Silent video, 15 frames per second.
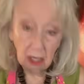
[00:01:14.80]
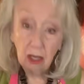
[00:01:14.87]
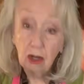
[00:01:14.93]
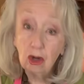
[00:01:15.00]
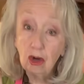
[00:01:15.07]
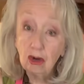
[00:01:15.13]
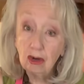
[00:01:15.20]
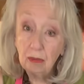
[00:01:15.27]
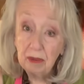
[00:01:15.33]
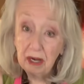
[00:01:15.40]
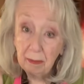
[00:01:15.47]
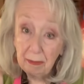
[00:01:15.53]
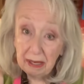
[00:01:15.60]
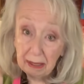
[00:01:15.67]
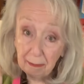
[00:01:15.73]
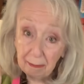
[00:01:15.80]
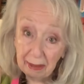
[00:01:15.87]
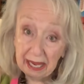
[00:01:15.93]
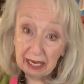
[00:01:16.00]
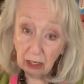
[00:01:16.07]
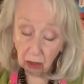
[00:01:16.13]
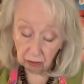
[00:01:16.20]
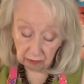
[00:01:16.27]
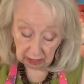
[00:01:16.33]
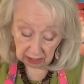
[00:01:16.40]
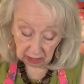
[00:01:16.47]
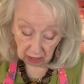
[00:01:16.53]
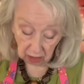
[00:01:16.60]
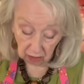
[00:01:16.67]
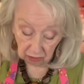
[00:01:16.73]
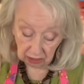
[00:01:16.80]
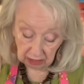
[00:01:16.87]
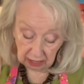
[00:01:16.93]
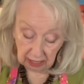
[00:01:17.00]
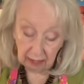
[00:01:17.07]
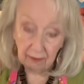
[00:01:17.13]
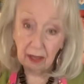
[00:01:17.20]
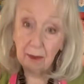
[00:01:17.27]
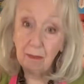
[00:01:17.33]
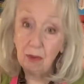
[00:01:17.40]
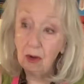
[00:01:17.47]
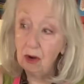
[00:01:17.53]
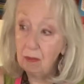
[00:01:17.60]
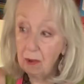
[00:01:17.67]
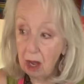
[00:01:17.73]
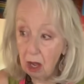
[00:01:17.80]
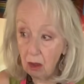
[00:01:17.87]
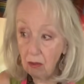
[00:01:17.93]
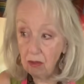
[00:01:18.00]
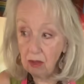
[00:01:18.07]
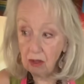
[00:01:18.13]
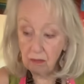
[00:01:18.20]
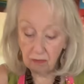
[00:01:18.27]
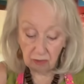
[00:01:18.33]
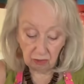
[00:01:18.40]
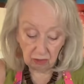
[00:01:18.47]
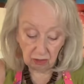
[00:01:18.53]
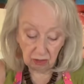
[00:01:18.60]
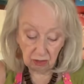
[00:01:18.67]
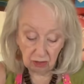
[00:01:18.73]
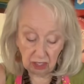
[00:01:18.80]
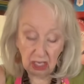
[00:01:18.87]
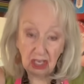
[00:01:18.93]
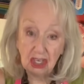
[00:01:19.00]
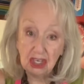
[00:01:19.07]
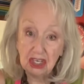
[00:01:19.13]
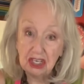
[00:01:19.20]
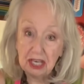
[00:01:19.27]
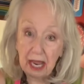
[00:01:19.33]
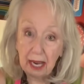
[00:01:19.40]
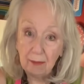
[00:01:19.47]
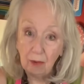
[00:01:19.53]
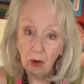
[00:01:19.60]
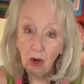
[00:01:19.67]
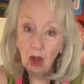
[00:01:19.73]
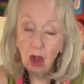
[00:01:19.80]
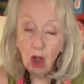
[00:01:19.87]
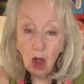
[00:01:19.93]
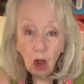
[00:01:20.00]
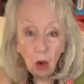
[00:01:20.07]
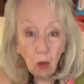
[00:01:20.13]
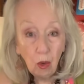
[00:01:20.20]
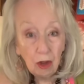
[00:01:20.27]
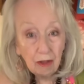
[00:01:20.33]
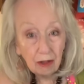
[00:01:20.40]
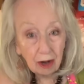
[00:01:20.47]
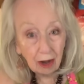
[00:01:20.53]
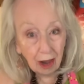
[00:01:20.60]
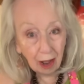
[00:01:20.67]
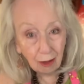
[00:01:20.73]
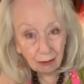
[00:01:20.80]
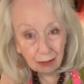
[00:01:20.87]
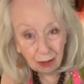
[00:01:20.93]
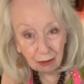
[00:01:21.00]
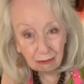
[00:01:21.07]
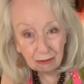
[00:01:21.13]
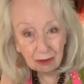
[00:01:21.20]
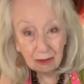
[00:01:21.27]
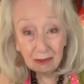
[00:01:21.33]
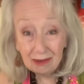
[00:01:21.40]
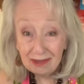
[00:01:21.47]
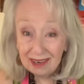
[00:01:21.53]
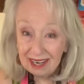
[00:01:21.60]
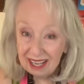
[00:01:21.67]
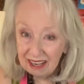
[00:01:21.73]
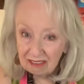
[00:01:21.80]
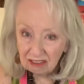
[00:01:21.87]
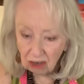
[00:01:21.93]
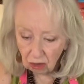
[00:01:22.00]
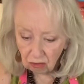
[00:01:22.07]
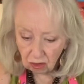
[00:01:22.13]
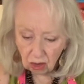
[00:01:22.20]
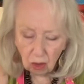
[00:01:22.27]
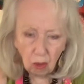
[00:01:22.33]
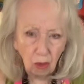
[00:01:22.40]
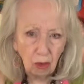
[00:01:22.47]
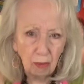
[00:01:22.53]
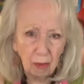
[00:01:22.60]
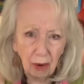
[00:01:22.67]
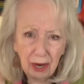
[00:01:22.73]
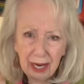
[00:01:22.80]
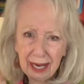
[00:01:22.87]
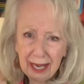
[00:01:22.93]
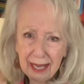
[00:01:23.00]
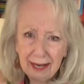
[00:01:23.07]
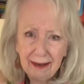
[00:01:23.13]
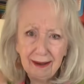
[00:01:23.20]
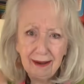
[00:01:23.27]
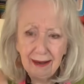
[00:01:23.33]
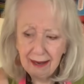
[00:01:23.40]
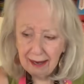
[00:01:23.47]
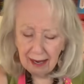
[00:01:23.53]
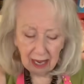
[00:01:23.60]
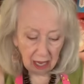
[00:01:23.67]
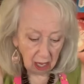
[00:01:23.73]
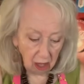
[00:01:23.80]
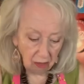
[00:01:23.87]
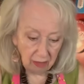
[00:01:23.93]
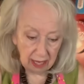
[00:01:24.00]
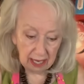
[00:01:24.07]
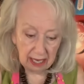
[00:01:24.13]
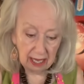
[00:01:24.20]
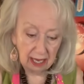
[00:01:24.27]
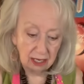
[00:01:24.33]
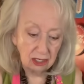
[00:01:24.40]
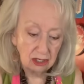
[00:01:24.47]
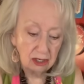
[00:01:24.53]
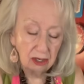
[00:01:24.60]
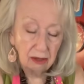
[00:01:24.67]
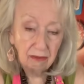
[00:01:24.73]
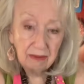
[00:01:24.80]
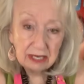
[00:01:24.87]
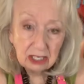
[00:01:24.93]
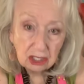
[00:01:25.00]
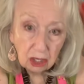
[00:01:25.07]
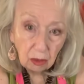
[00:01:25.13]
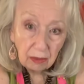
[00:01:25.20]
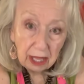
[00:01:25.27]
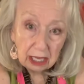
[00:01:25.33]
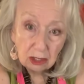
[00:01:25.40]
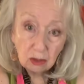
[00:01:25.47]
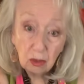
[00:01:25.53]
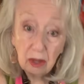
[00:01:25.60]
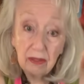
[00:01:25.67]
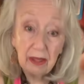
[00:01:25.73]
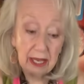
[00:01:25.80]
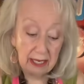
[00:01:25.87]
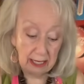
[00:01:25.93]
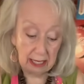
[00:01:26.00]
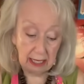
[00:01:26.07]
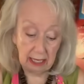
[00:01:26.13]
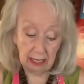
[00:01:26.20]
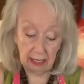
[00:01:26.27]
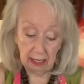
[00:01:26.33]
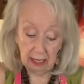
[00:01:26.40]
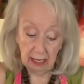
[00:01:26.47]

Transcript: cooked them in a big baker, they called it. And they put them on the kitchen table with a cloth over it, with the leftover cornbread, all that kind of stuff. And so that's what they did.